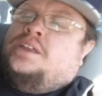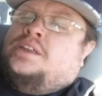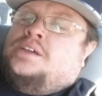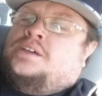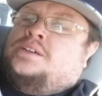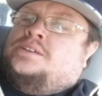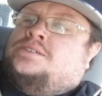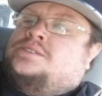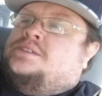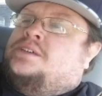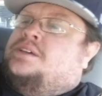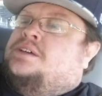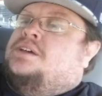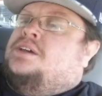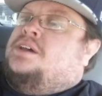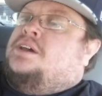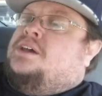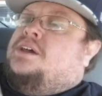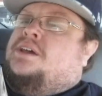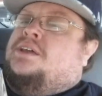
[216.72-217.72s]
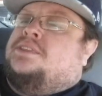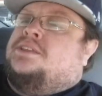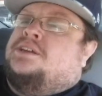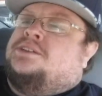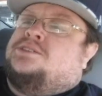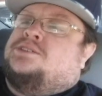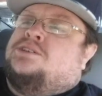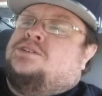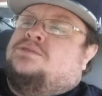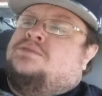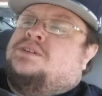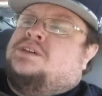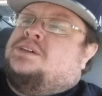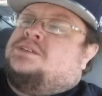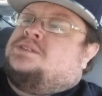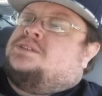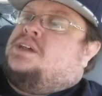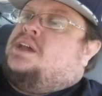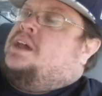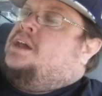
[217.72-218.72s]
It is the two
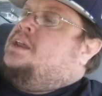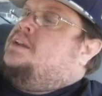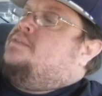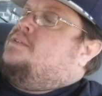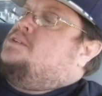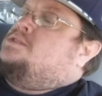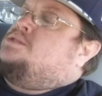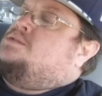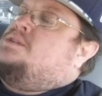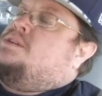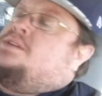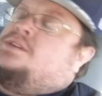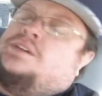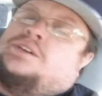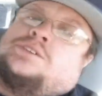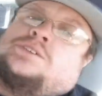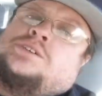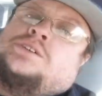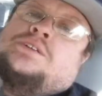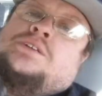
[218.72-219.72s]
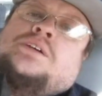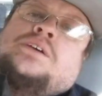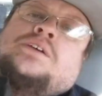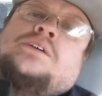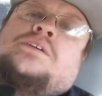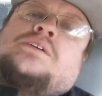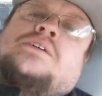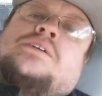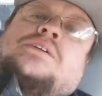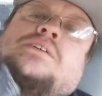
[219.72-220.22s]
disc anniversary edition